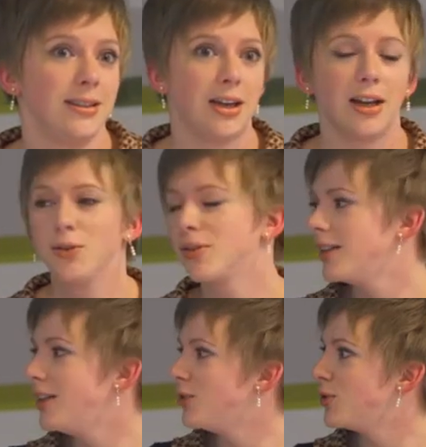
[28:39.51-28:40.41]
I don't
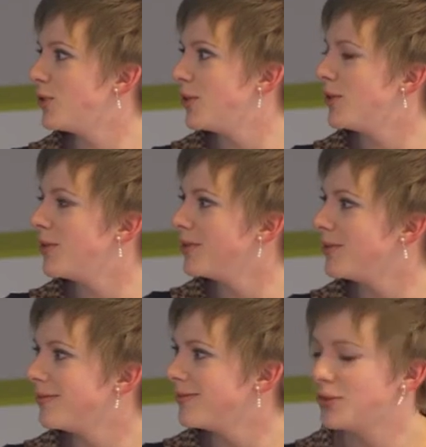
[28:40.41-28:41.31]
need to go
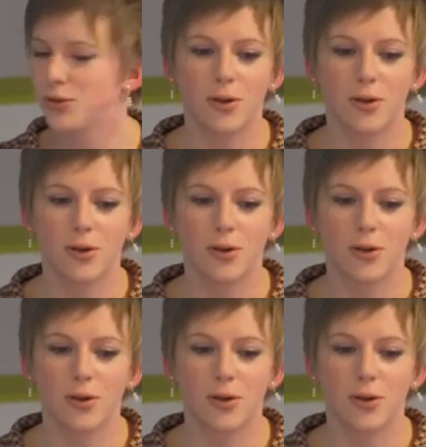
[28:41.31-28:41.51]
to